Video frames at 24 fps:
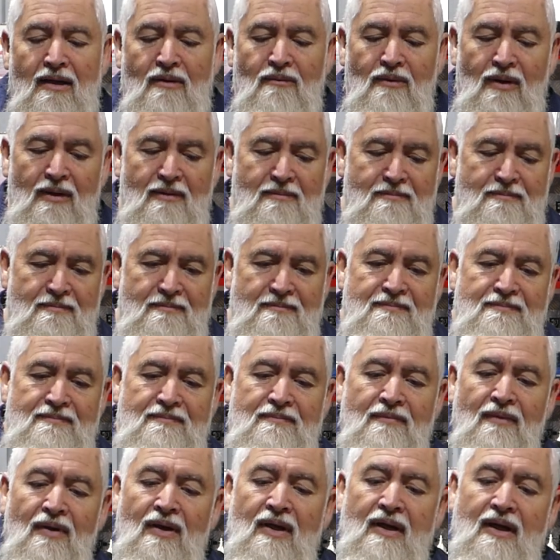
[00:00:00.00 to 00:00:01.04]
Well,
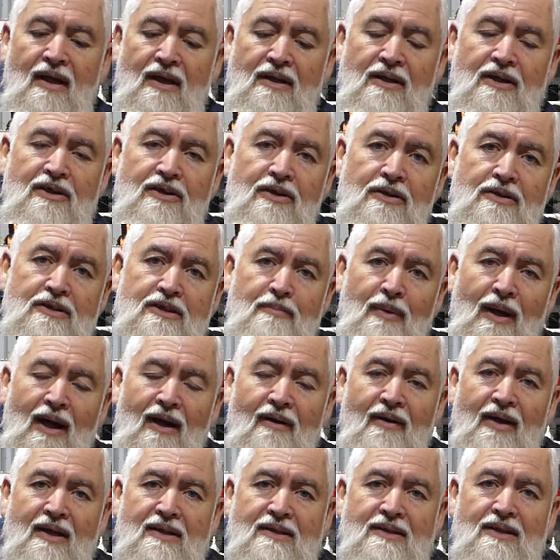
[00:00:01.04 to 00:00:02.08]
in the new
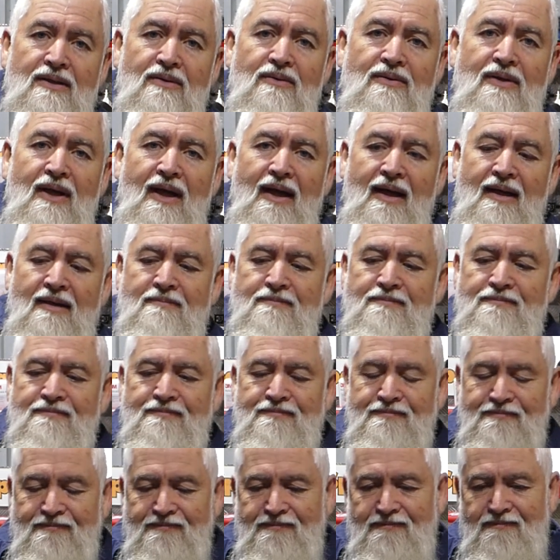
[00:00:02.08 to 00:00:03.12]
Sparex cylinder head,
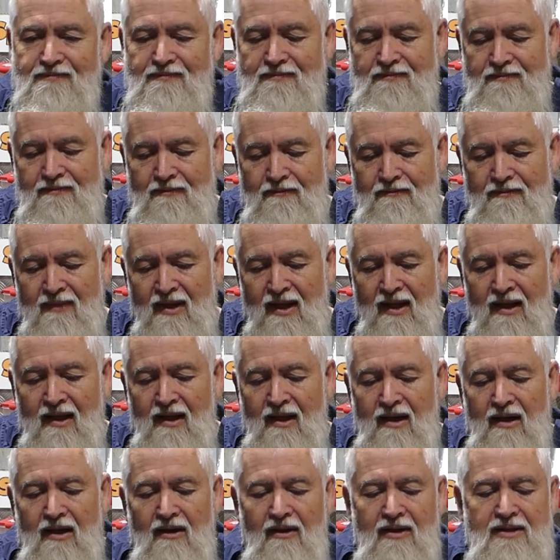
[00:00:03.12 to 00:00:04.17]

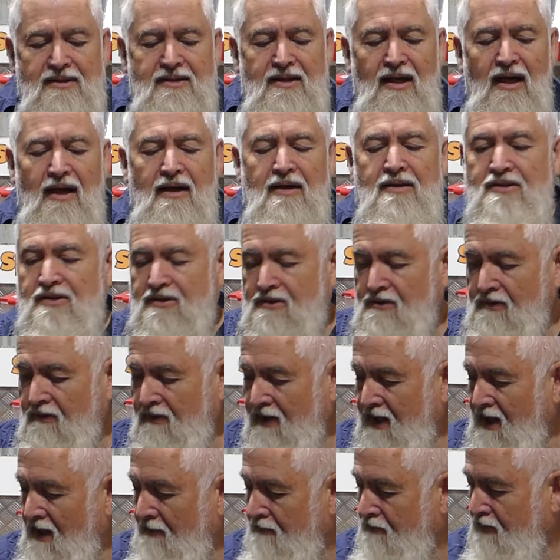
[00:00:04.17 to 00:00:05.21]
I started
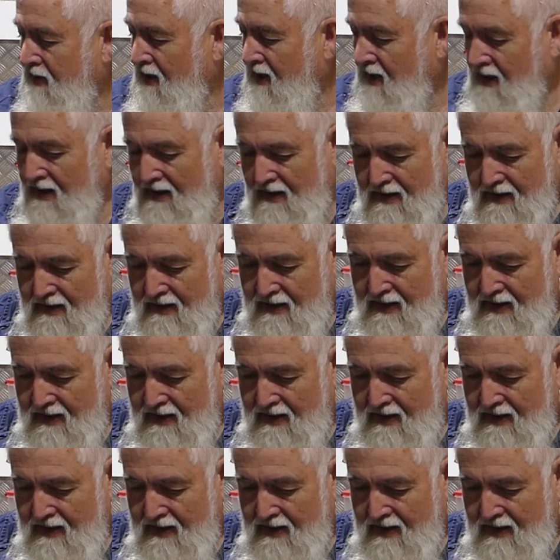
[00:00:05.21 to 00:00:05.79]
screwing up the